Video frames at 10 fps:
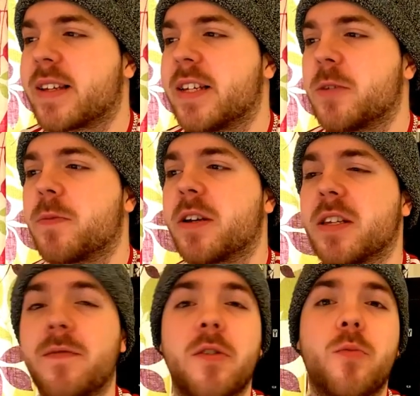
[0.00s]
is because
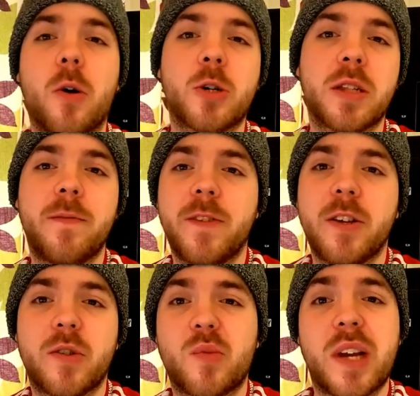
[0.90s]
if you watch them
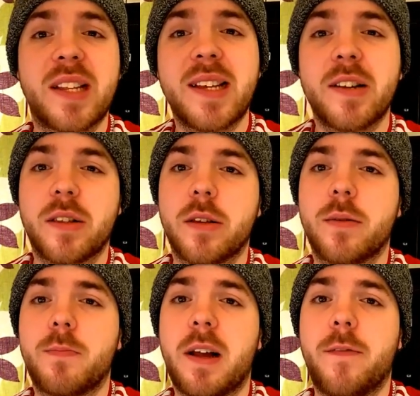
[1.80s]
videos we did on the
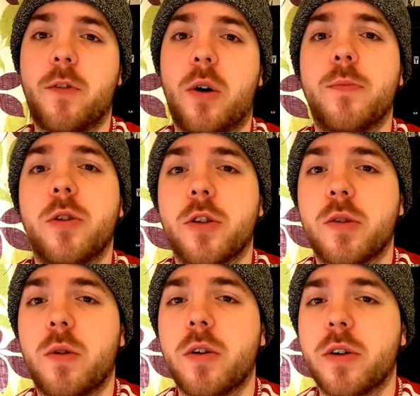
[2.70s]
platform not too
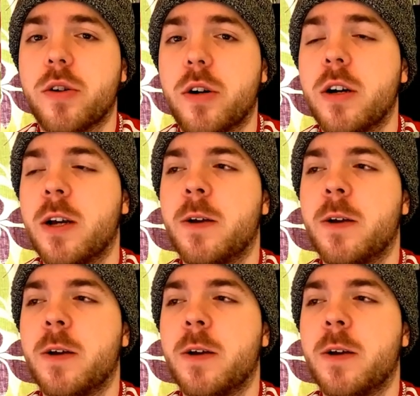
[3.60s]
long ago,